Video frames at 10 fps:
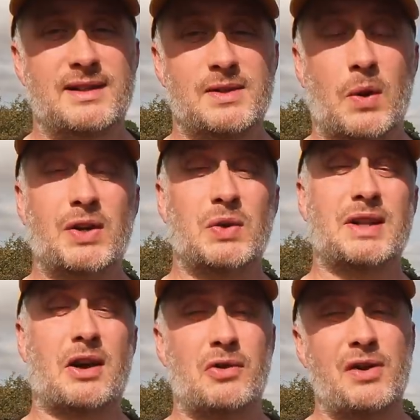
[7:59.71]
So I
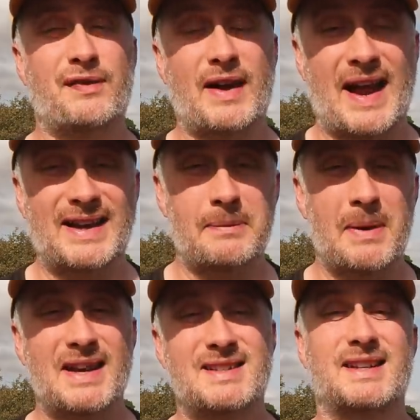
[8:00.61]
called our roofer, and he
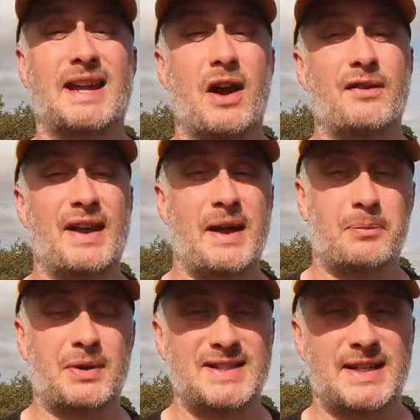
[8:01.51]
managed to get over here
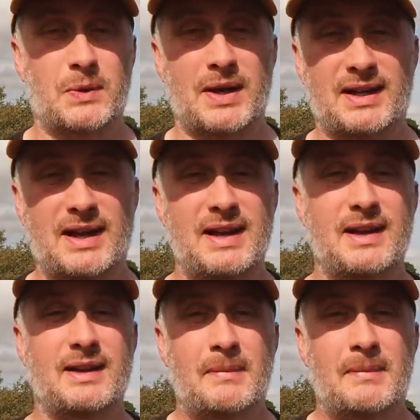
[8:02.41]
pretty quickly,